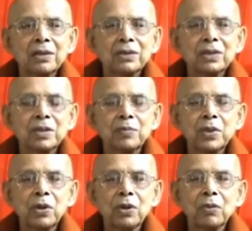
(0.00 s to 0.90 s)
you see,
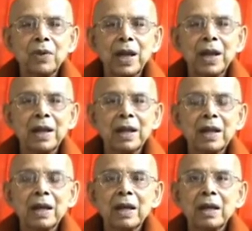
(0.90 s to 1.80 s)
pure way
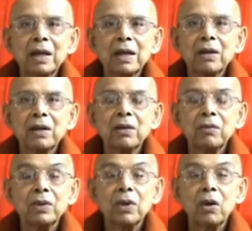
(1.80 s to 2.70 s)
will